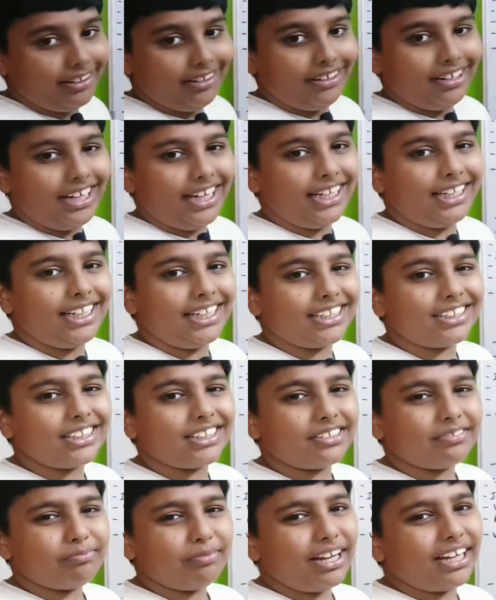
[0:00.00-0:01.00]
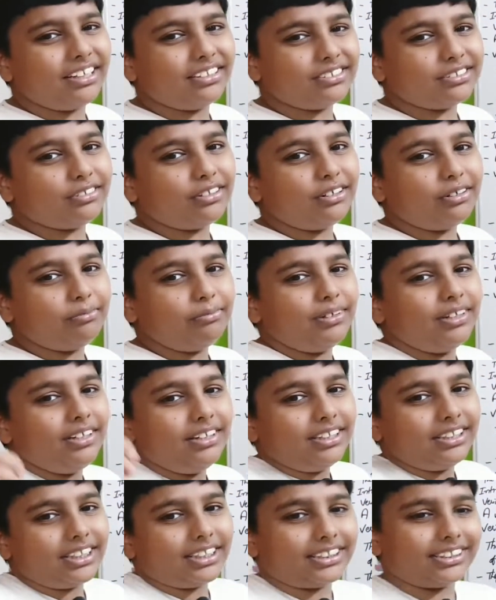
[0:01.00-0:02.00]
it is its main job.
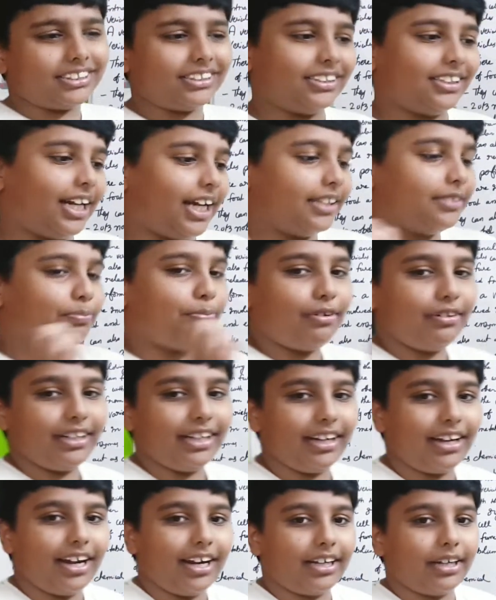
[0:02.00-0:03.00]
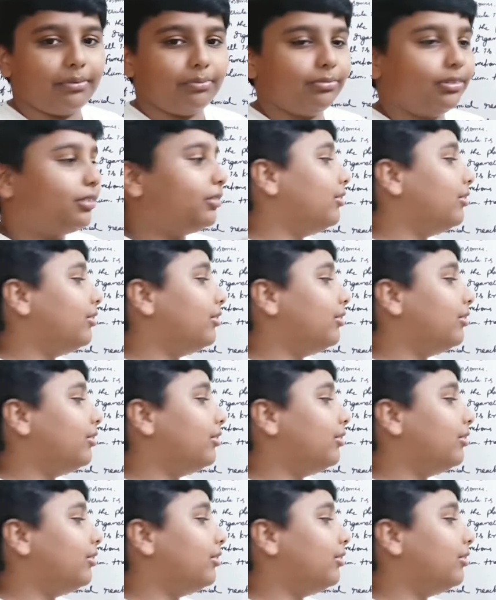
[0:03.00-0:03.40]
Just transporting items to